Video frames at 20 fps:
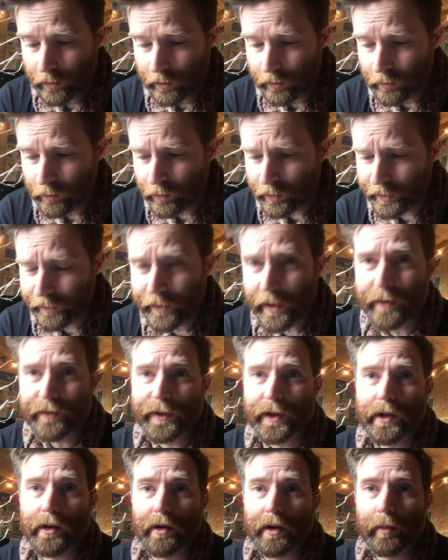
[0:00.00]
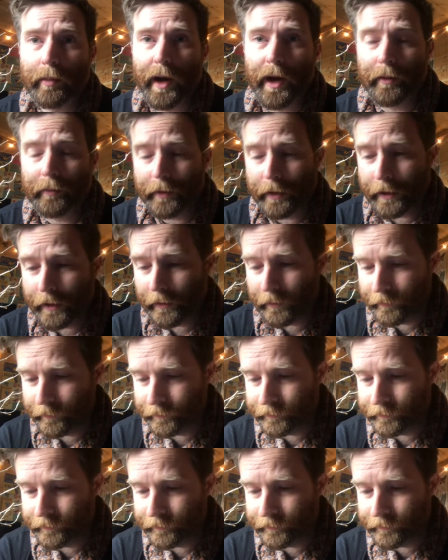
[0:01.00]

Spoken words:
What if they've forgotten about me?"